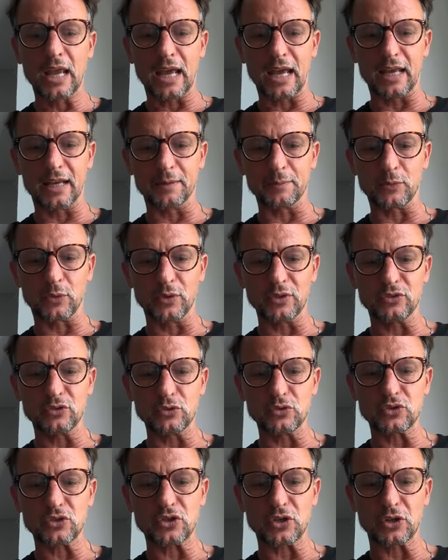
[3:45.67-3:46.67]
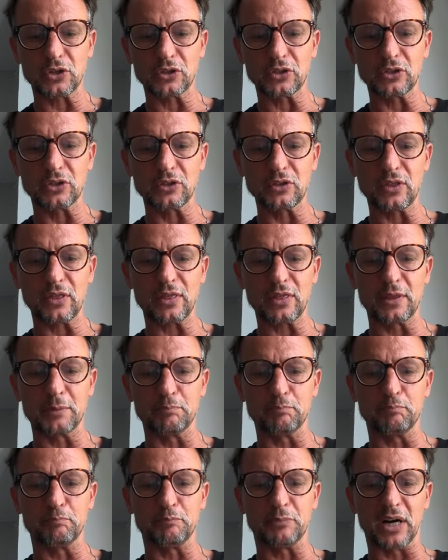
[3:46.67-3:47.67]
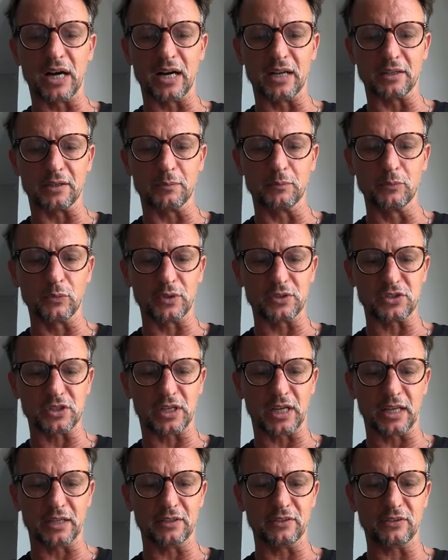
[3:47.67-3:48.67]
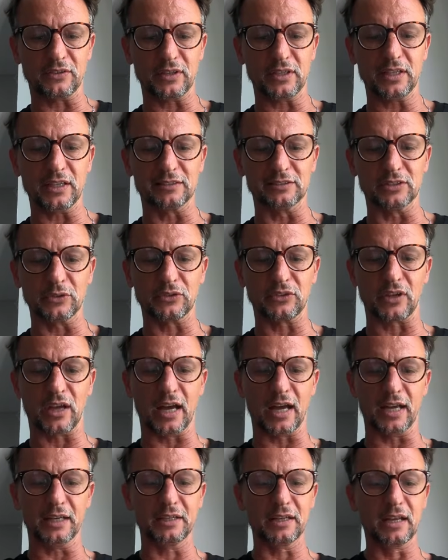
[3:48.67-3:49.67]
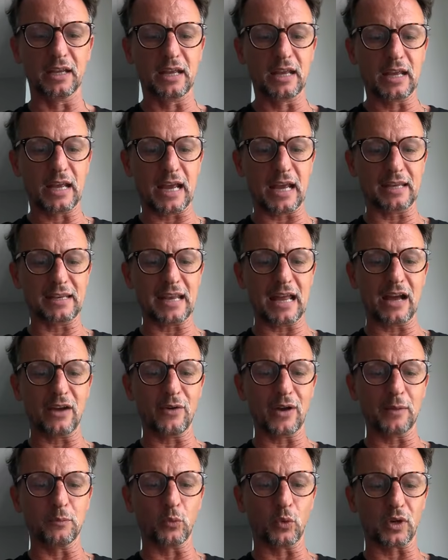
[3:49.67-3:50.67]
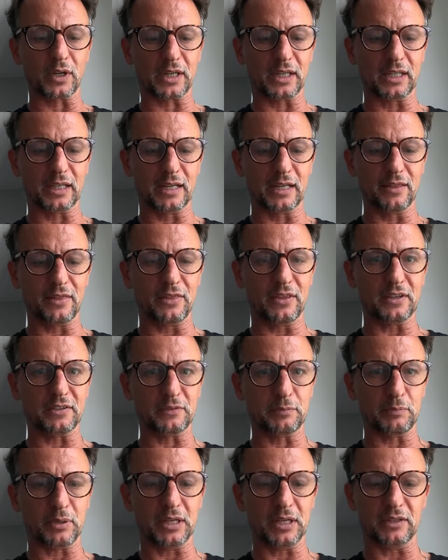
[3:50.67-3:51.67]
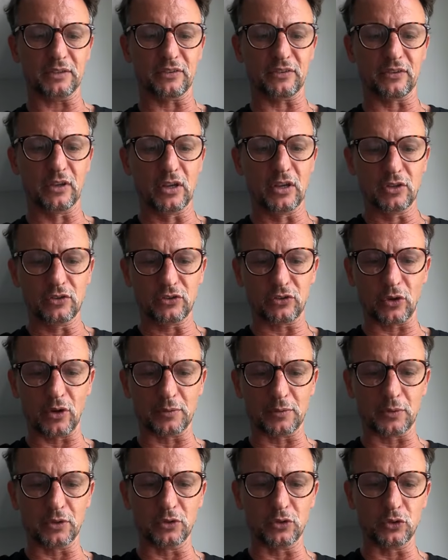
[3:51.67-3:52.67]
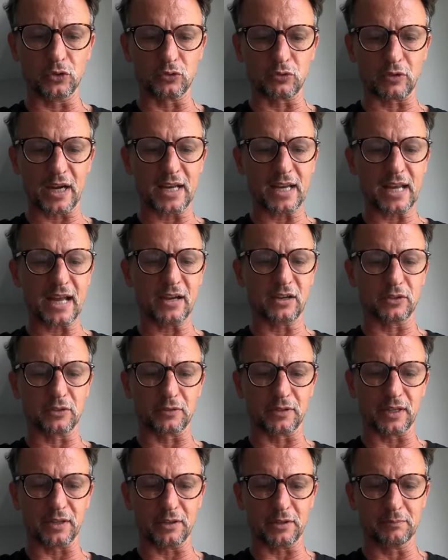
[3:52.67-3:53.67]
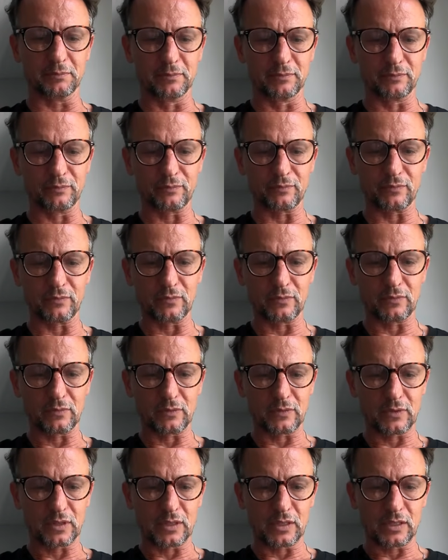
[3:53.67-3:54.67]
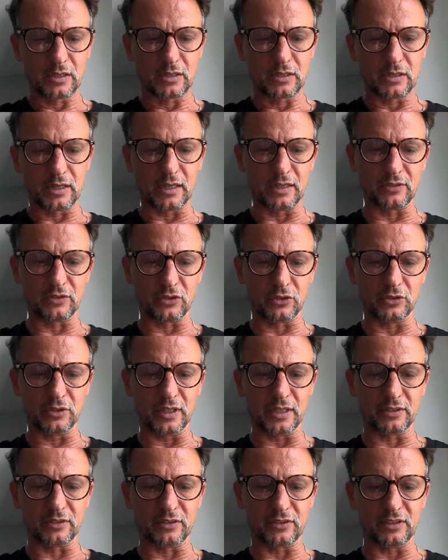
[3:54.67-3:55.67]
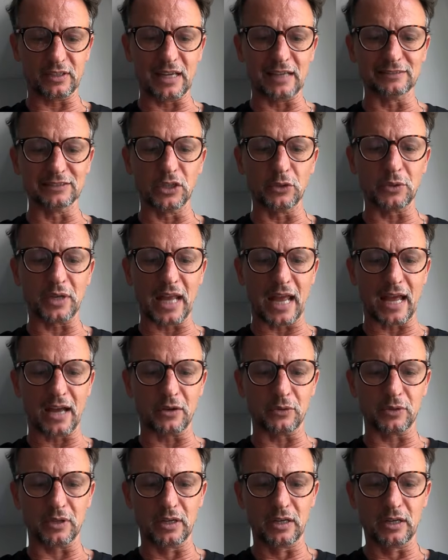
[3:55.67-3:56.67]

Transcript: And I'm going to turn the bottom, which again is the yellow side. And now I'm working on this piece. So I'm going to do right algorithm until it's yellow down.